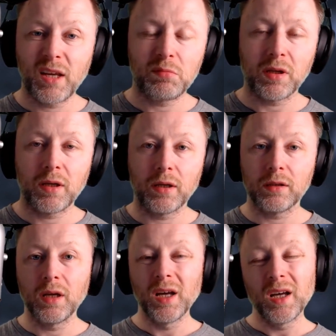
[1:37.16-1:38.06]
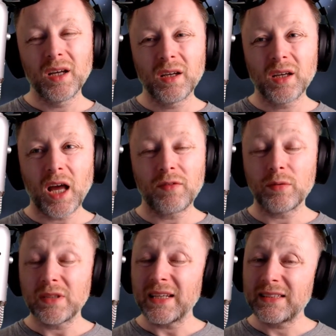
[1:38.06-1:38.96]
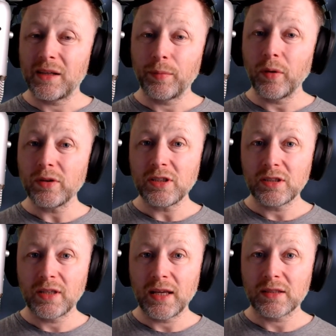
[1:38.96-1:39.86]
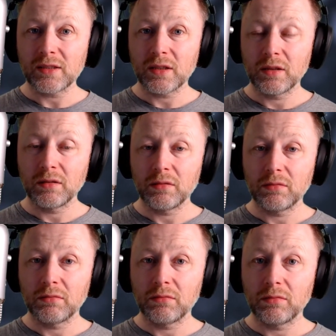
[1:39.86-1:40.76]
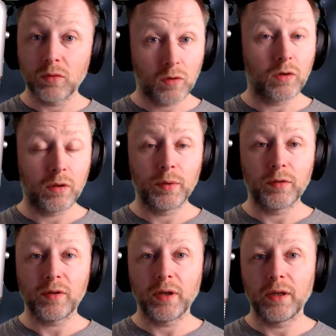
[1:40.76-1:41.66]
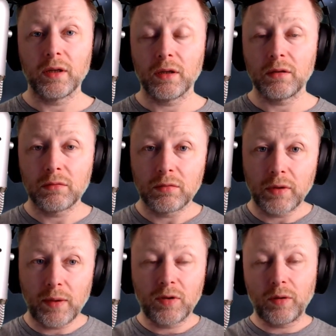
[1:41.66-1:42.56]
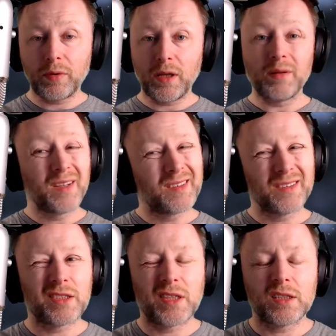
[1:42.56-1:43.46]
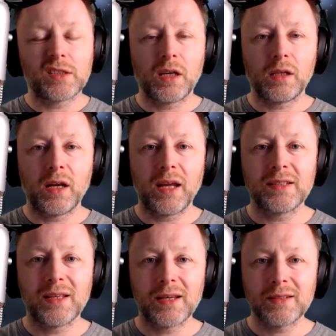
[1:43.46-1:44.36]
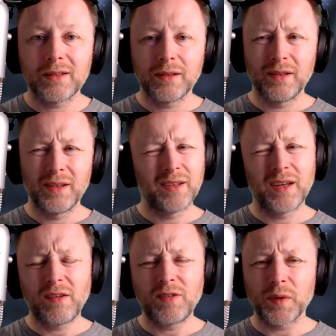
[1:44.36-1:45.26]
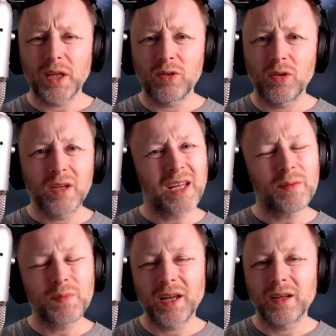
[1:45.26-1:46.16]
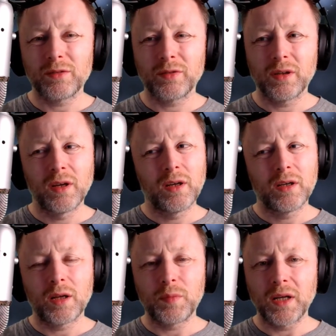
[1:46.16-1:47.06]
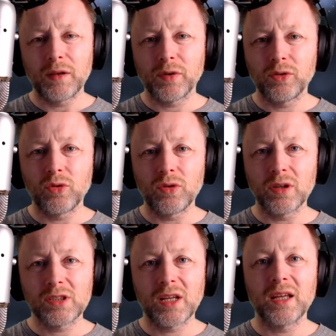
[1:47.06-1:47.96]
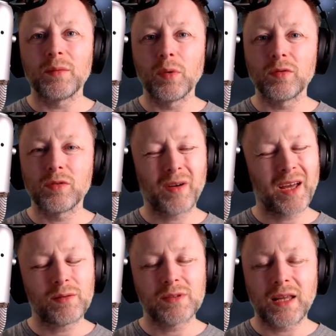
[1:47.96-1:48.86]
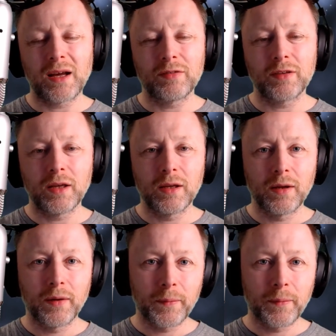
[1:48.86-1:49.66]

Nobody cared. If it was next to the boss's desk, oh, they would have quite, uh, wiped it up then. Just next to Craig's desk. Everybody knew Craig been in there for, had been in for two years and hadn't moved up. He was a dafty.